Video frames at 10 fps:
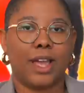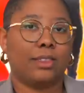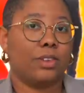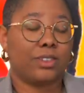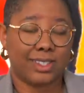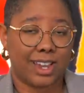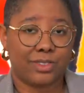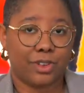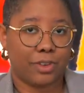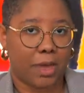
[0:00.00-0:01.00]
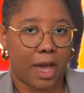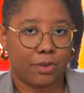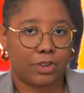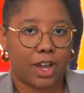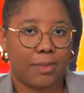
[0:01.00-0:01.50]
it looks nicer on your
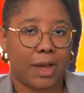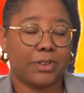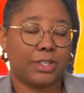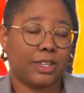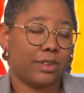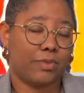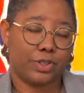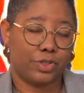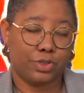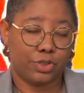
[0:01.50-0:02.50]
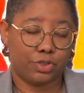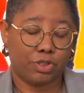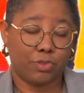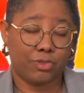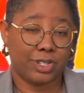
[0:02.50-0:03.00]
countertop. I will say the original
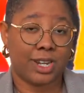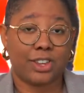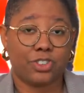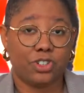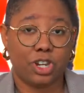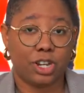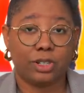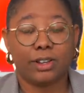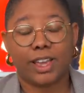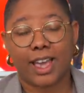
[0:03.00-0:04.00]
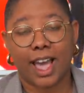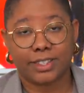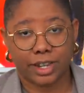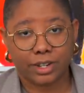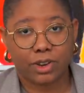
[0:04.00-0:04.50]
SodaStream wasn't as chic looking
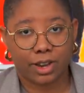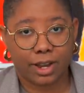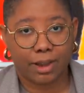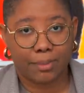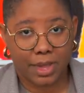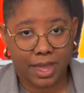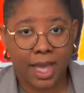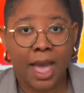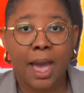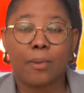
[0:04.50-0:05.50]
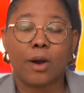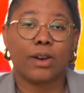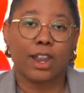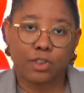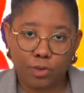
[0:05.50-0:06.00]
as it could be. But
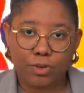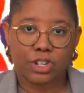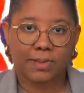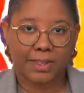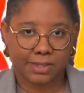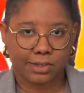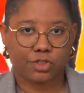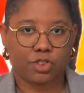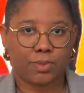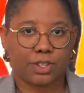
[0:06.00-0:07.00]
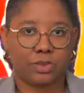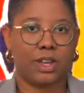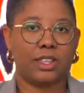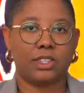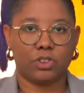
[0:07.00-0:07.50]
what I do appreciate about the SodaStream is you
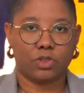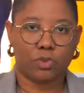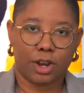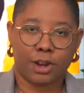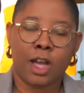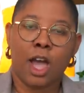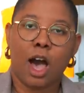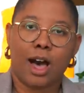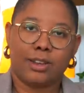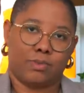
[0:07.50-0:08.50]
get seltzer water on